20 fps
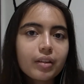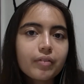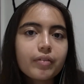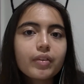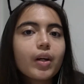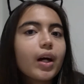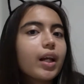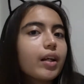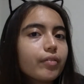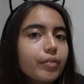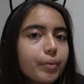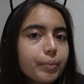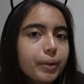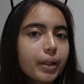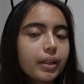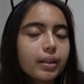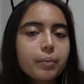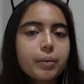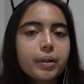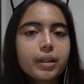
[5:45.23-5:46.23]
even though I love Dream
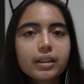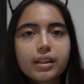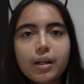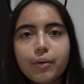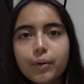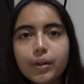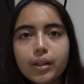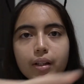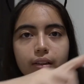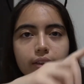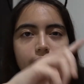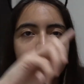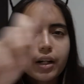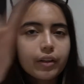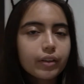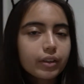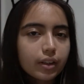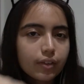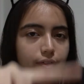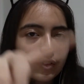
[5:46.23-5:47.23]
Theater, because I wanna try
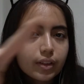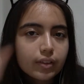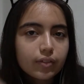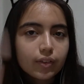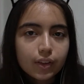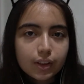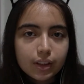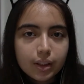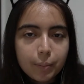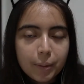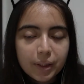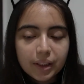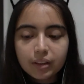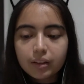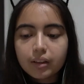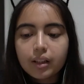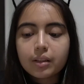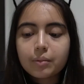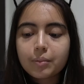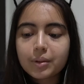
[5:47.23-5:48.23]
reserve this for Crystal Metal
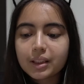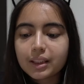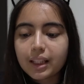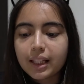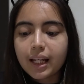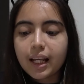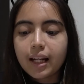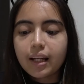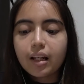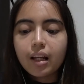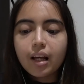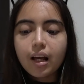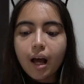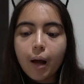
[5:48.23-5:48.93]
as much as I can.